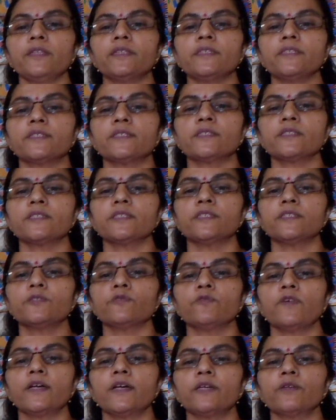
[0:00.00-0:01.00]
This
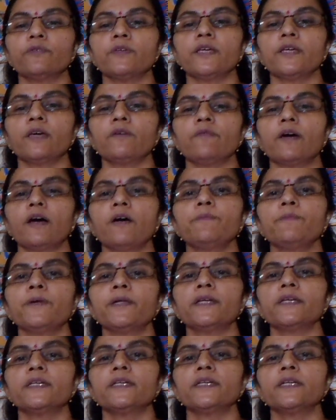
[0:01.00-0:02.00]
is what we have
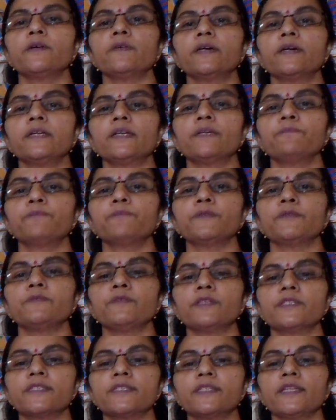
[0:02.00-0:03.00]
obtained in our
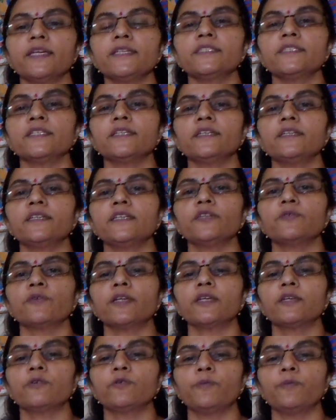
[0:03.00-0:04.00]
previous lecture. You
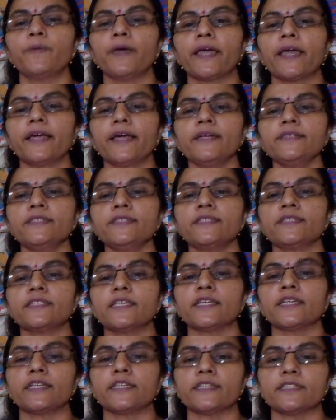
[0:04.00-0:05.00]
can go back and
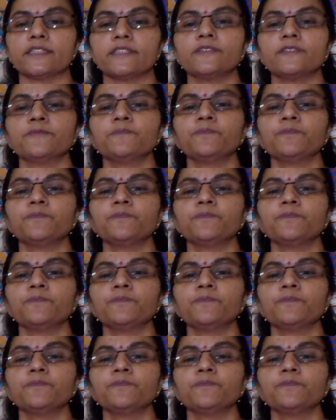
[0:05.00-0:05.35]
check it.